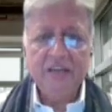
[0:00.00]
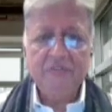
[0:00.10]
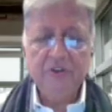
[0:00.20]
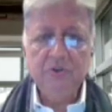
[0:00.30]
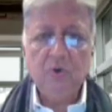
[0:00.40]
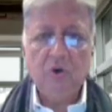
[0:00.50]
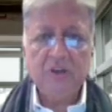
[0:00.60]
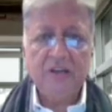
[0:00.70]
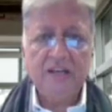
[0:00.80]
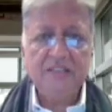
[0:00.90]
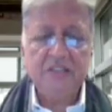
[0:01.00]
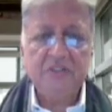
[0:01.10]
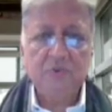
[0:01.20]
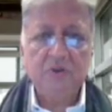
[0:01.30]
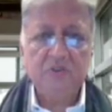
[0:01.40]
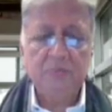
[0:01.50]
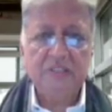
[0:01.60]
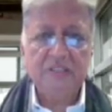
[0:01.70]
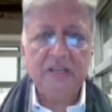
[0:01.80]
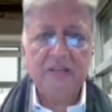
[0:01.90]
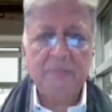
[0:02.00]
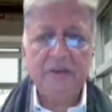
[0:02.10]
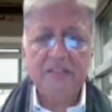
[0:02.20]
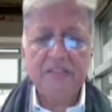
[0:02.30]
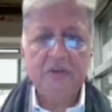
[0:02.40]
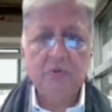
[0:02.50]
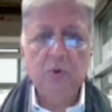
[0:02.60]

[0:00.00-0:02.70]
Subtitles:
if a new organization was to be set up and it said,